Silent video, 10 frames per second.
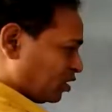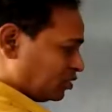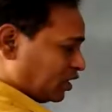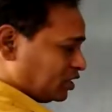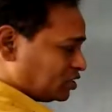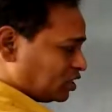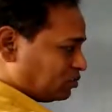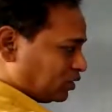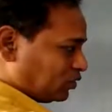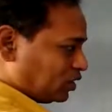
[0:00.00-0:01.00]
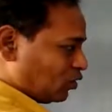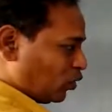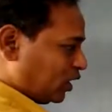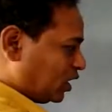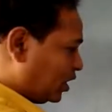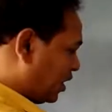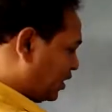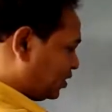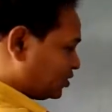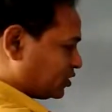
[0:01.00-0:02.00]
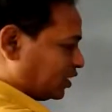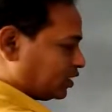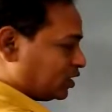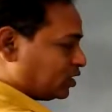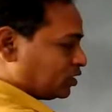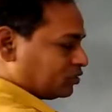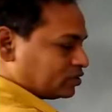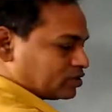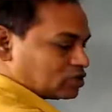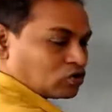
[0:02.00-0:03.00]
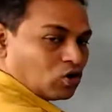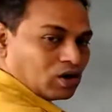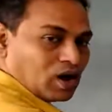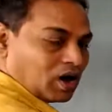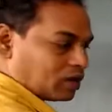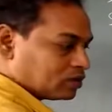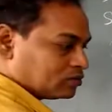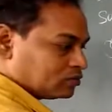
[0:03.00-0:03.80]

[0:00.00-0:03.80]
the distance between the vehicle and the center. This is called r.